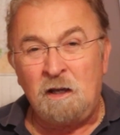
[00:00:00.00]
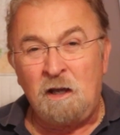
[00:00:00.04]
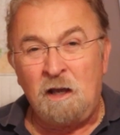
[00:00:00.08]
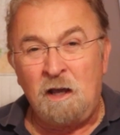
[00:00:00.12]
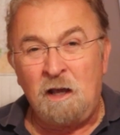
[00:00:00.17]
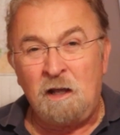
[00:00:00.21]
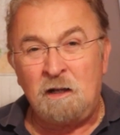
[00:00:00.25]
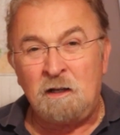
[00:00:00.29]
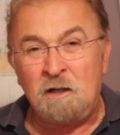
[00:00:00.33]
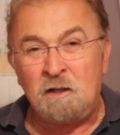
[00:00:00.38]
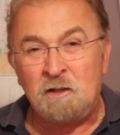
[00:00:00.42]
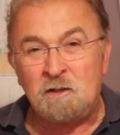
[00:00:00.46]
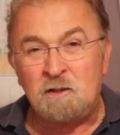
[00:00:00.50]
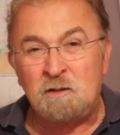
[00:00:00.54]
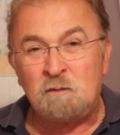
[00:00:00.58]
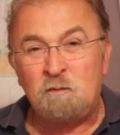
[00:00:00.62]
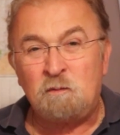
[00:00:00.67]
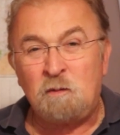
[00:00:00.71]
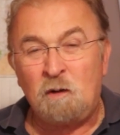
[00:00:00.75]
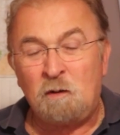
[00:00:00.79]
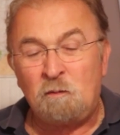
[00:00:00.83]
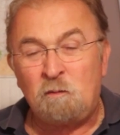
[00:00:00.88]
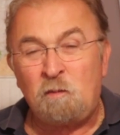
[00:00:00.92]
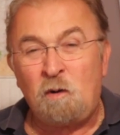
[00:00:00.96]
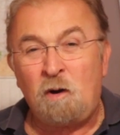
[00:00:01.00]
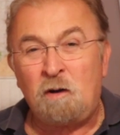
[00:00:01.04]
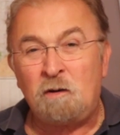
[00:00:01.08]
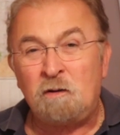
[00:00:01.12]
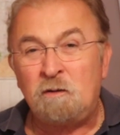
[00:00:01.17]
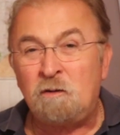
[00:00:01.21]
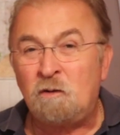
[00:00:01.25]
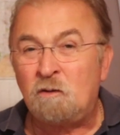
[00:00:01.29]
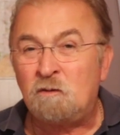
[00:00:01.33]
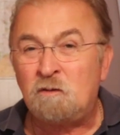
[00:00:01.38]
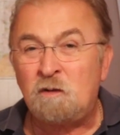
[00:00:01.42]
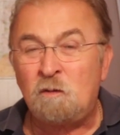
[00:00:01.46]
And as a part
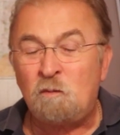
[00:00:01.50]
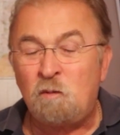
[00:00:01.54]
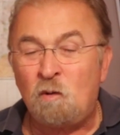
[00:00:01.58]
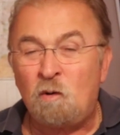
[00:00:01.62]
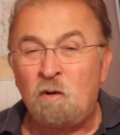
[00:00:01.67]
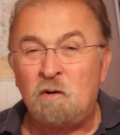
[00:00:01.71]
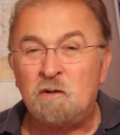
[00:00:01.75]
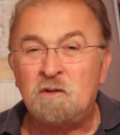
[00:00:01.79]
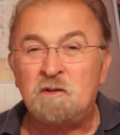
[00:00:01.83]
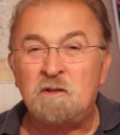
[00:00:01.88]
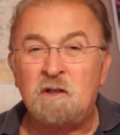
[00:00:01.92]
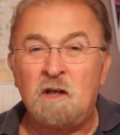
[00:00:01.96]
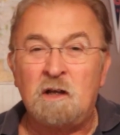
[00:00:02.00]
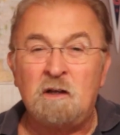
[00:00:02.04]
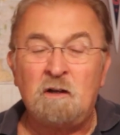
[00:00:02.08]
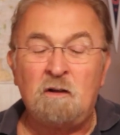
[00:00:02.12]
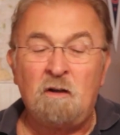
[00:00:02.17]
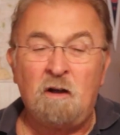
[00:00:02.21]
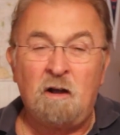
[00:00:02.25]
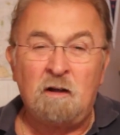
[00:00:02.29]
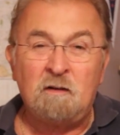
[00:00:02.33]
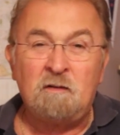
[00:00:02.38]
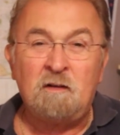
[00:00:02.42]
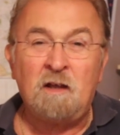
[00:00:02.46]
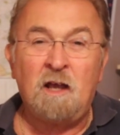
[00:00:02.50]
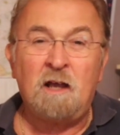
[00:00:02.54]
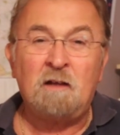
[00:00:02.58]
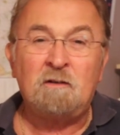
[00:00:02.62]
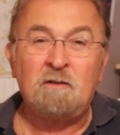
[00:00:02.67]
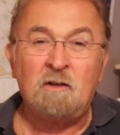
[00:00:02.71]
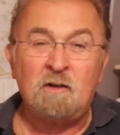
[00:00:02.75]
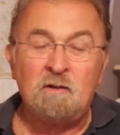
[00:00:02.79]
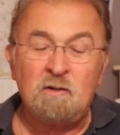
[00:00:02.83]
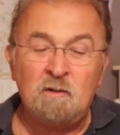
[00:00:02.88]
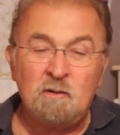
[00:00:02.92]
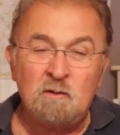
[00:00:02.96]
of those reports, they
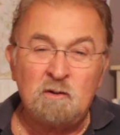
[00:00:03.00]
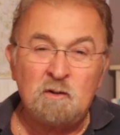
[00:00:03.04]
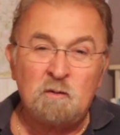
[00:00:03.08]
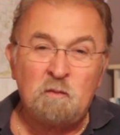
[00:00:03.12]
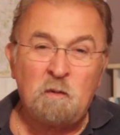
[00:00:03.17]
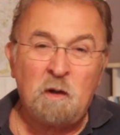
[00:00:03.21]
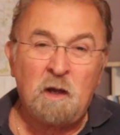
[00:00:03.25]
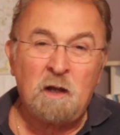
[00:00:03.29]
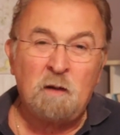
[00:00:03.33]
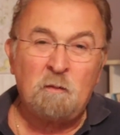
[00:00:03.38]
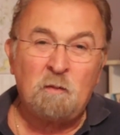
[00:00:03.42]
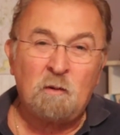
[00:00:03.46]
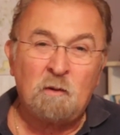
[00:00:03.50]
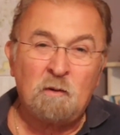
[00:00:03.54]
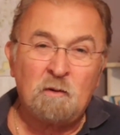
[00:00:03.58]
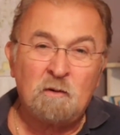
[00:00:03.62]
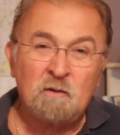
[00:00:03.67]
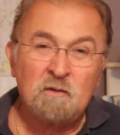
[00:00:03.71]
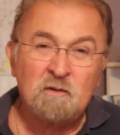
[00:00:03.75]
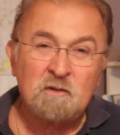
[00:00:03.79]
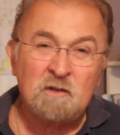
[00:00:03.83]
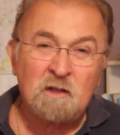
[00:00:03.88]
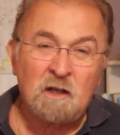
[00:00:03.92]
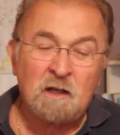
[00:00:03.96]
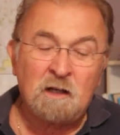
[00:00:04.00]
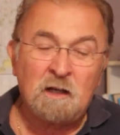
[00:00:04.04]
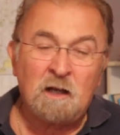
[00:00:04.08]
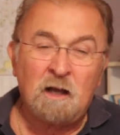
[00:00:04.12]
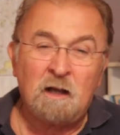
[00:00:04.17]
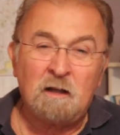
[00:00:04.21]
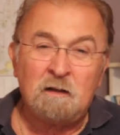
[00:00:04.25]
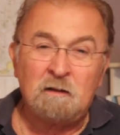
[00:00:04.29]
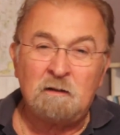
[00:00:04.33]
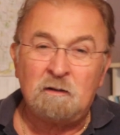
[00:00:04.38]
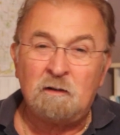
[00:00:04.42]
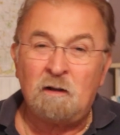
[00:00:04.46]
contacted newspapers, they
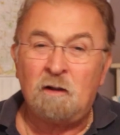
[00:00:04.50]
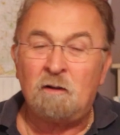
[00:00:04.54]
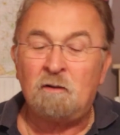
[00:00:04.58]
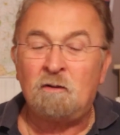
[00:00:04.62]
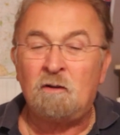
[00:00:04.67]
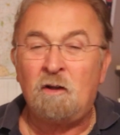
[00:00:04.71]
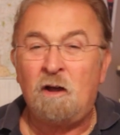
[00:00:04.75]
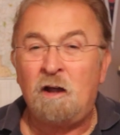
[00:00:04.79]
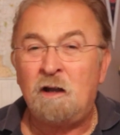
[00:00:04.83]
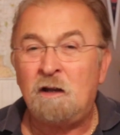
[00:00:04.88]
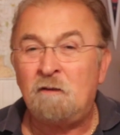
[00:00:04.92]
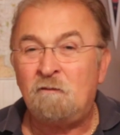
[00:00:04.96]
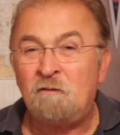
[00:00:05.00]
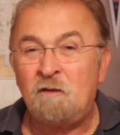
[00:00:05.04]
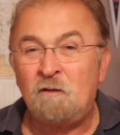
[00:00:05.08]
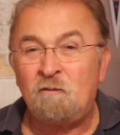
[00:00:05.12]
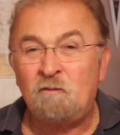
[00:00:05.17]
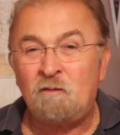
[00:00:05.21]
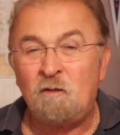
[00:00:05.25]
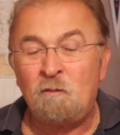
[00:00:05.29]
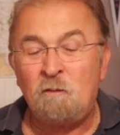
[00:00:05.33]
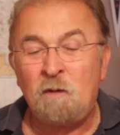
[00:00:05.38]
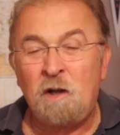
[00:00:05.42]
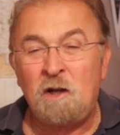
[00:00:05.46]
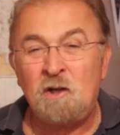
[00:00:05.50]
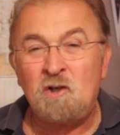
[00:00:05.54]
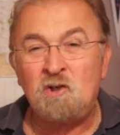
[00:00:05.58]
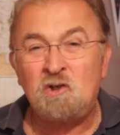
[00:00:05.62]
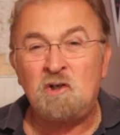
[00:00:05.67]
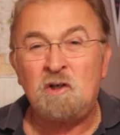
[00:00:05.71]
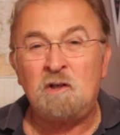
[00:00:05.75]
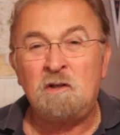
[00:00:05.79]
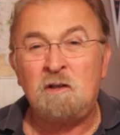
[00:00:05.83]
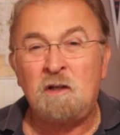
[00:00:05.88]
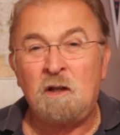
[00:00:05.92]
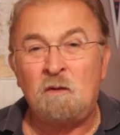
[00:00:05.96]
got a lot of
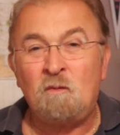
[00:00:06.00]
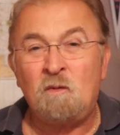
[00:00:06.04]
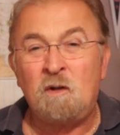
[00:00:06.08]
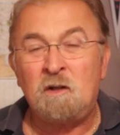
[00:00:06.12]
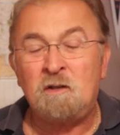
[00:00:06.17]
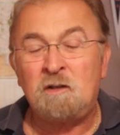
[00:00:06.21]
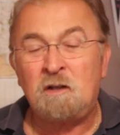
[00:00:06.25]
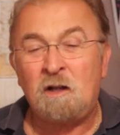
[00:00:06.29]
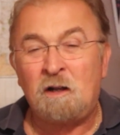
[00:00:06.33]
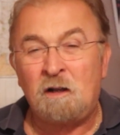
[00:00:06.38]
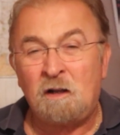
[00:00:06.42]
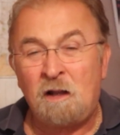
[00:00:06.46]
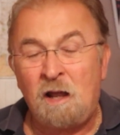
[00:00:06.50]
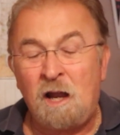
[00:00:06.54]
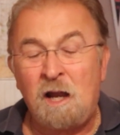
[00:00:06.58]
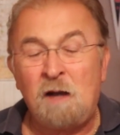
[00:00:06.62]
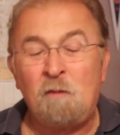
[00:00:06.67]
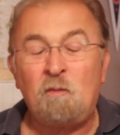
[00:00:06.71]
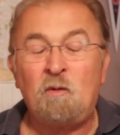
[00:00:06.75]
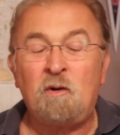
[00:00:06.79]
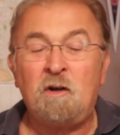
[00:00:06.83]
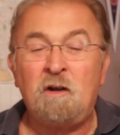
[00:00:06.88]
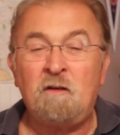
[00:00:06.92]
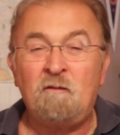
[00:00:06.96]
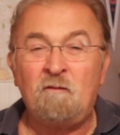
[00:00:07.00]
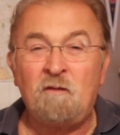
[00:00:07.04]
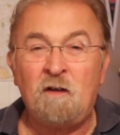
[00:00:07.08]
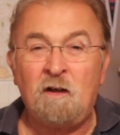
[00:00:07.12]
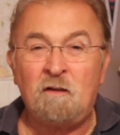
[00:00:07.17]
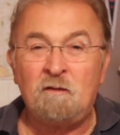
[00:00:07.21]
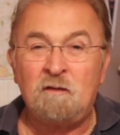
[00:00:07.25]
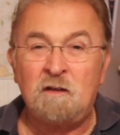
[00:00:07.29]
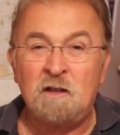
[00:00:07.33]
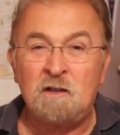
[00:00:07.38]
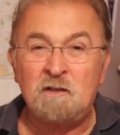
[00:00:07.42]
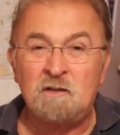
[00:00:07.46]
information, they went to the library and
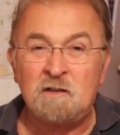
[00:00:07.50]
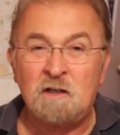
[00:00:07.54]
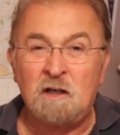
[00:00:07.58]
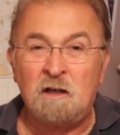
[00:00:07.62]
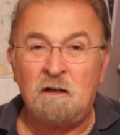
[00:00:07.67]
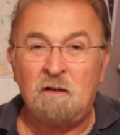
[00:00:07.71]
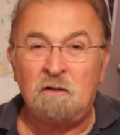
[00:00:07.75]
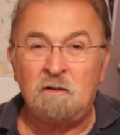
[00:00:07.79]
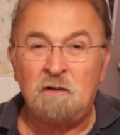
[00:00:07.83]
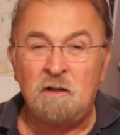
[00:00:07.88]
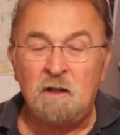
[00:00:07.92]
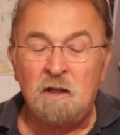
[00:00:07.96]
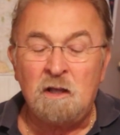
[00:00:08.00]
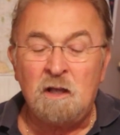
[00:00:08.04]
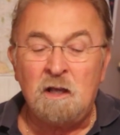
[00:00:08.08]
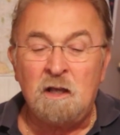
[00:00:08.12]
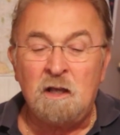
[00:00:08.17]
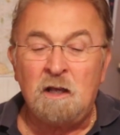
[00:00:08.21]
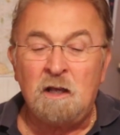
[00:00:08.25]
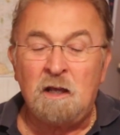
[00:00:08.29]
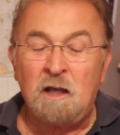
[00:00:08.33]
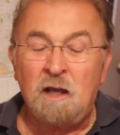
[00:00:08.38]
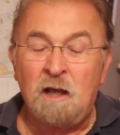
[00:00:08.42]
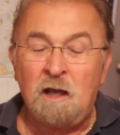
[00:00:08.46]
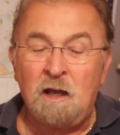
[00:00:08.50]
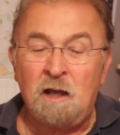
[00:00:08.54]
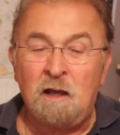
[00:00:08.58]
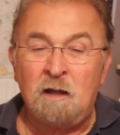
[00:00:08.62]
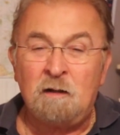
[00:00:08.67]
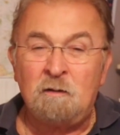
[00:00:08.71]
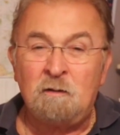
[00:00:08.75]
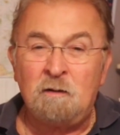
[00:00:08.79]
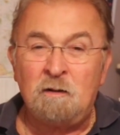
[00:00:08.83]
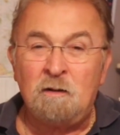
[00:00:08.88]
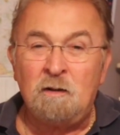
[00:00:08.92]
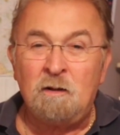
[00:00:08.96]
found things out.
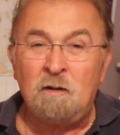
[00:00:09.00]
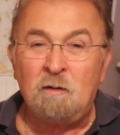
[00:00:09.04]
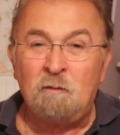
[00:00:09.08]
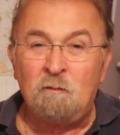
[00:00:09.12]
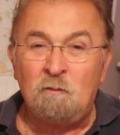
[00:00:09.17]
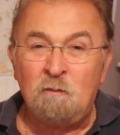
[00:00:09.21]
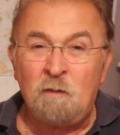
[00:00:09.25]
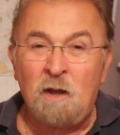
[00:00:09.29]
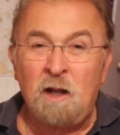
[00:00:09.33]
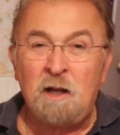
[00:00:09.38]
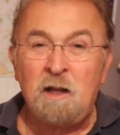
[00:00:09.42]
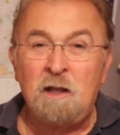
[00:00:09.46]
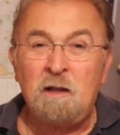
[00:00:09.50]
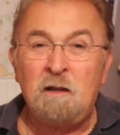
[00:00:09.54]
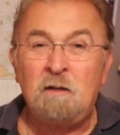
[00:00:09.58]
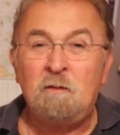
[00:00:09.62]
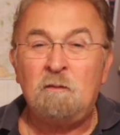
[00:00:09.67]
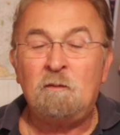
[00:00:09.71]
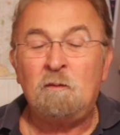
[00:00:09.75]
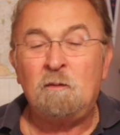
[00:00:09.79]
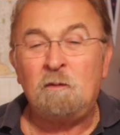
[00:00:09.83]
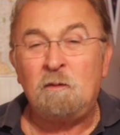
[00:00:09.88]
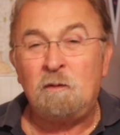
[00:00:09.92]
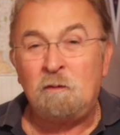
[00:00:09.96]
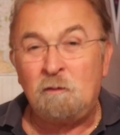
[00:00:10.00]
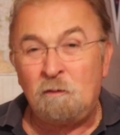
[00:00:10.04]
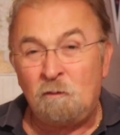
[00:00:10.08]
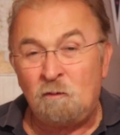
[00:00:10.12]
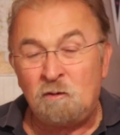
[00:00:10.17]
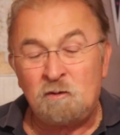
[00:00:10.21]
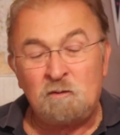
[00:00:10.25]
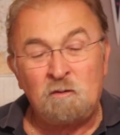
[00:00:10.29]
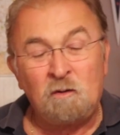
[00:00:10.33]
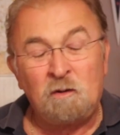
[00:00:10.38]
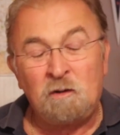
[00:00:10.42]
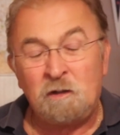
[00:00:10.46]
And many,
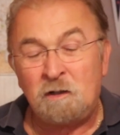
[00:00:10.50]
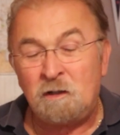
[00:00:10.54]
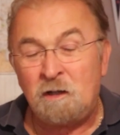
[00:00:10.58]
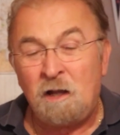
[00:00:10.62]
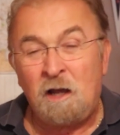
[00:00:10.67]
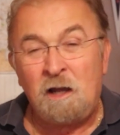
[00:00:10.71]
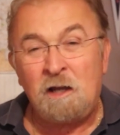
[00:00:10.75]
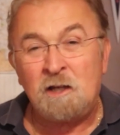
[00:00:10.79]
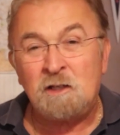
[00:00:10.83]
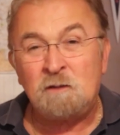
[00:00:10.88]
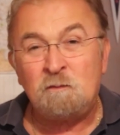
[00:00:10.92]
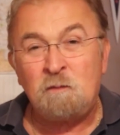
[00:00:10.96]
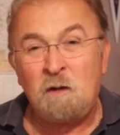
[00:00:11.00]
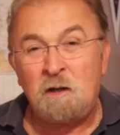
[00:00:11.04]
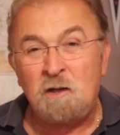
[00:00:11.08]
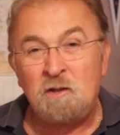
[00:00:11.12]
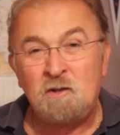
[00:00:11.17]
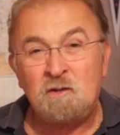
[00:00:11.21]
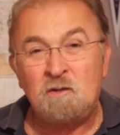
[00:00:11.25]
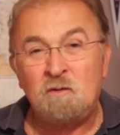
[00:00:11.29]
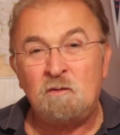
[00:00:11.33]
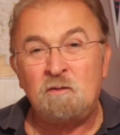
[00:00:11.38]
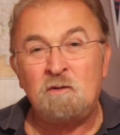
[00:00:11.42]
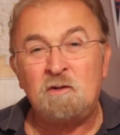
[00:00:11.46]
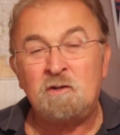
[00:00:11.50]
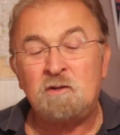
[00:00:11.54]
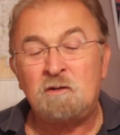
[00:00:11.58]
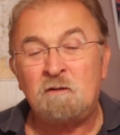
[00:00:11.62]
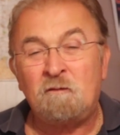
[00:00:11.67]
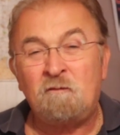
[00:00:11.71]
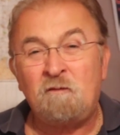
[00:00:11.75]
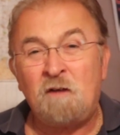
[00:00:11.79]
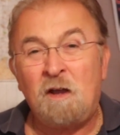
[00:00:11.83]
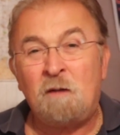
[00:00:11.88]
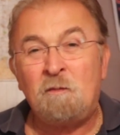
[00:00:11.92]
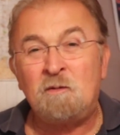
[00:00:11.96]
which was really nice, many students,
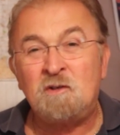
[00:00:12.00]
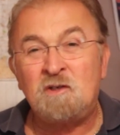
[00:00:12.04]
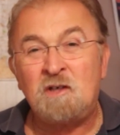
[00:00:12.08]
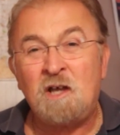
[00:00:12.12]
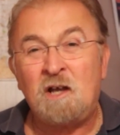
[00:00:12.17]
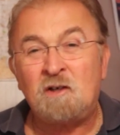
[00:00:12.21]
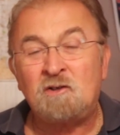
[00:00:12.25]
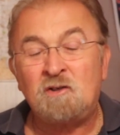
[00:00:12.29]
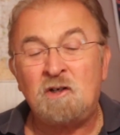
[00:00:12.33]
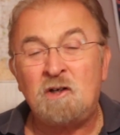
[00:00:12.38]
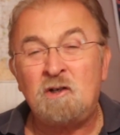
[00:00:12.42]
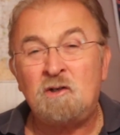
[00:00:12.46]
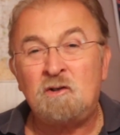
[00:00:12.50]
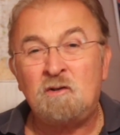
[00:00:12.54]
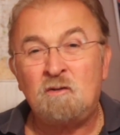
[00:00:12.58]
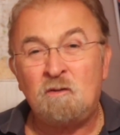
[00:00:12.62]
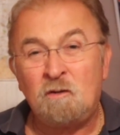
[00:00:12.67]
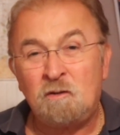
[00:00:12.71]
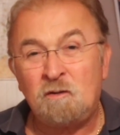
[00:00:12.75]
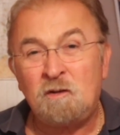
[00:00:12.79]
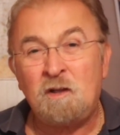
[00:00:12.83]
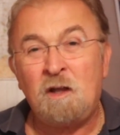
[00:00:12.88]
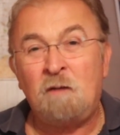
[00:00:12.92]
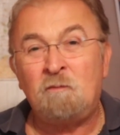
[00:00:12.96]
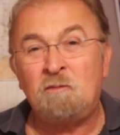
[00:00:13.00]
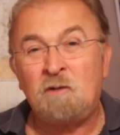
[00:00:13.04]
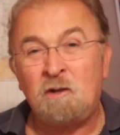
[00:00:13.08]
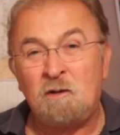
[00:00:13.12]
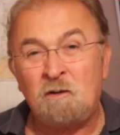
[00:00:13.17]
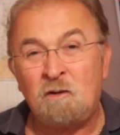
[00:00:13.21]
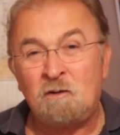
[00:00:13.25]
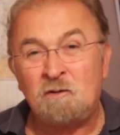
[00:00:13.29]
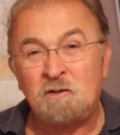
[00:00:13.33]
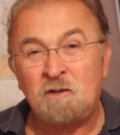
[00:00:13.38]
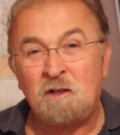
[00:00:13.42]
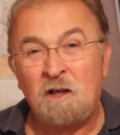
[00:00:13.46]
their families actually took them to
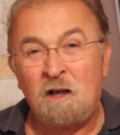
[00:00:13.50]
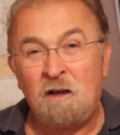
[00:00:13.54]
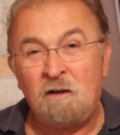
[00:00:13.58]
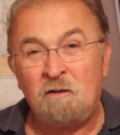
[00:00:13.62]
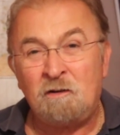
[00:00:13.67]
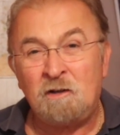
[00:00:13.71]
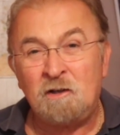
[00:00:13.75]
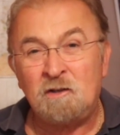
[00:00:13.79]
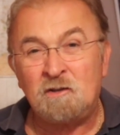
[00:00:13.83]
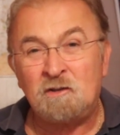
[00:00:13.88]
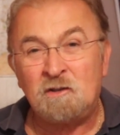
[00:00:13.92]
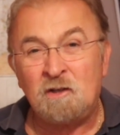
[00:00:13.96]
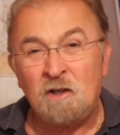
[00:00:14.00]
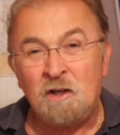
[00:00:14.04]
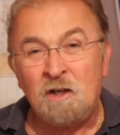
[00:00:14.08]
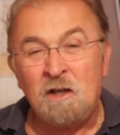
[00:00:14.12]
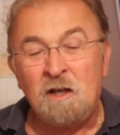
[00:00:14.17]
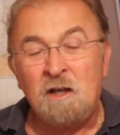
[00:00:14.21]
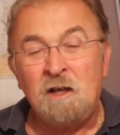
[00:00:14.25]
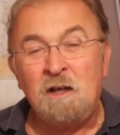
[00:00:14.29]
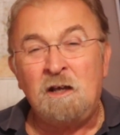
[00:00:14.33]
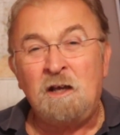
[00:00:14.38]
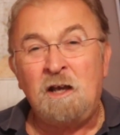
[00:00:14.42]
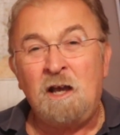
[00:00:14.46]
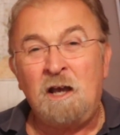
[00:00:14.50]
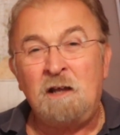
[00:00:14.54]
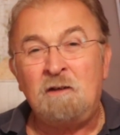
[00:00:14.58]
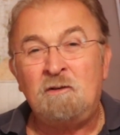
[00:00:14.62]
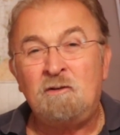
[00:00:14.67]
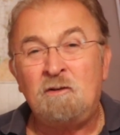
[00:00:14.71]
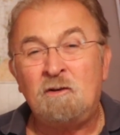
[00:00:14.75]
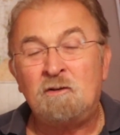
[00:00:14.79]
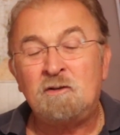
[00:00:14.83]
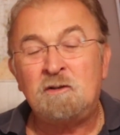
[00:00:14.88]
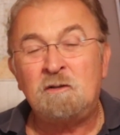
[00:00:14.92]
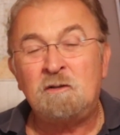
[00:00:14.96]
those counties and took